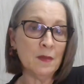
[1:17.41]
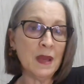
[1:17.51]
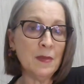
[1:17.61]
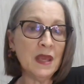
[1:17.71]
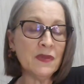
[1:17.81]

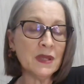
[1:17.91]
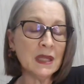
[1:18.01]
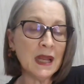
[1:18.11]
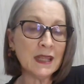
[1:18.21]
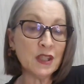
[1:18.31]
maybe even
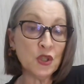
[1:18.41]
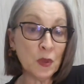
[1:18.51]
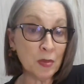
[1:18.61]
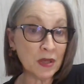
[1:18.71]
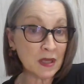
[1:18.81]
connected to
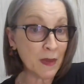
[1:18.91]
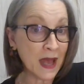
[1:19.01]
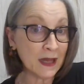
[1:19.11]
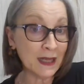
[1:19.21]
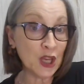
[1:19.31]
a
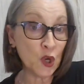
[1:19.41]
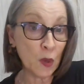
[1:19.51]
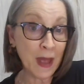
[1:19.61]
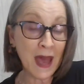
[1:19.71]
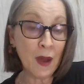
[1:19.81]
principality or
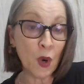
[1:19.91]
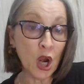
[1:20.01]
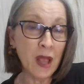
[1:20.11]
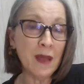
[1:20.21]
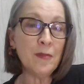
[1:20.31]
a
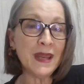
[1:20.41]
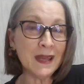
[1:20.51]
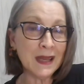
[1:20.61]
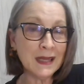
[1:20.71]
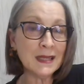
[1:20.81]
power, but
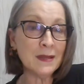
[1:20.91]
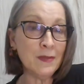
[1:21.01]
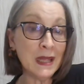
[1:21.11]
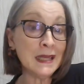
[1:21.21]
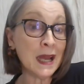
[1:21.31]
it needs to
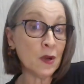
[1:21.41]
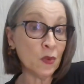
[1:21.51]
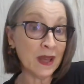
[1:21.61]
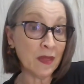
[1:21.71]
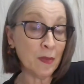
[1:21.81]
be dealt
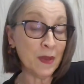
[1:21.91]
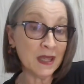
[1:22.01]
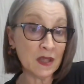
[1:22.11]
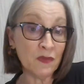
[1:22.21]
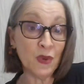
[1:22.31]
with
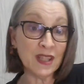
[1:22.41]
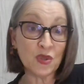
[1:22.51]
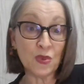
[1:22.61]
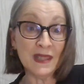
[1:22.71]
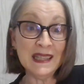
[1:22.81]
because of what
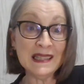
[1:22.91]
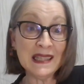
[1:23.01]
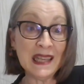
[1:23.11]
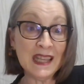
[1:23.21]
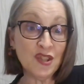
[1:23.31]
it's
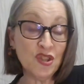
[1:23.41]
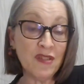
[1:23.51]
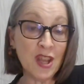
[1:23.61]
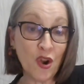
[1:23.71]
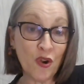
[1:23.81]
releasing into
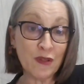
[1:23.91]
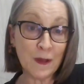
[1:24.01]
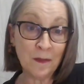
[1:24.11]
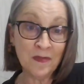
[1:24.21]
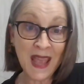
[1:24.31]
the earth.
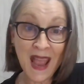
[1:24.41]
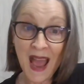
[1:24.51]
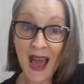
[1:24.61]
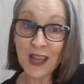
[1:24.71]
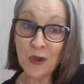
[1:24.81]

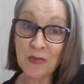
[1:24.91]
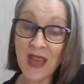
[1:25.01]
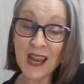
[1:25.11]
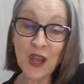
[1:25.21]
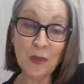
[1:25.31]
I hope
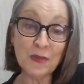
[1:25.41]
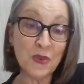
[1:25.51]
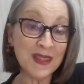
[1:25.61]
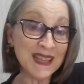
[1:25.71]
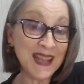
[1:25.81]
that helps
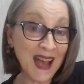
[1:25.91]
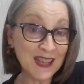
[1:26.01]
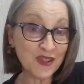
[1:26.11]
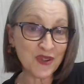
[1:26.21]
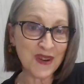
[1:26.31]
with
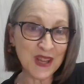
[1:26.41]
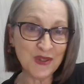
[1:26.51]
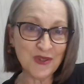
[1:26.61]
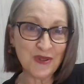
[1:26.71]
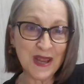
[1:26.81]
geyser in
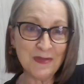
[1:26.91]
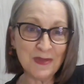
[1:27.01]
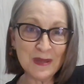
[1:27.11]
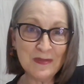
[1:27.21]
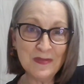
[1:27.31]
your
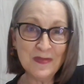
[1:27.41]
dreams.